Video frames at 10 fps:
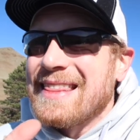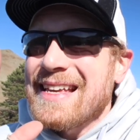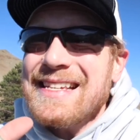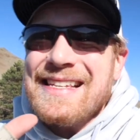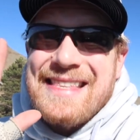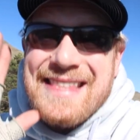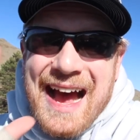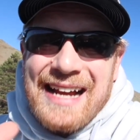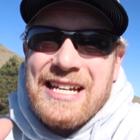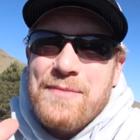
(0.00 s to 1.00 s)
This is
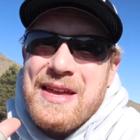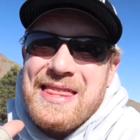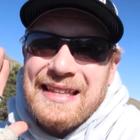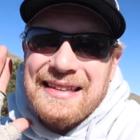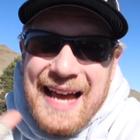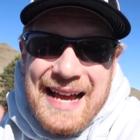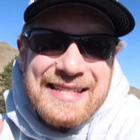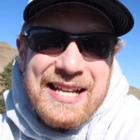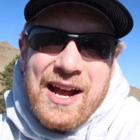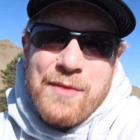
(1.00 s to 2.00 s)
not gonna be the
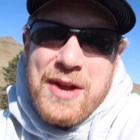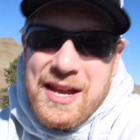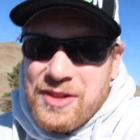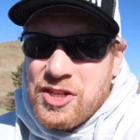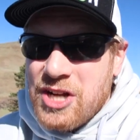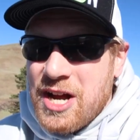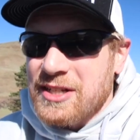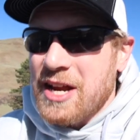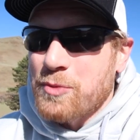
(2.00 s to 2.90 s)
last time we hit the John Day.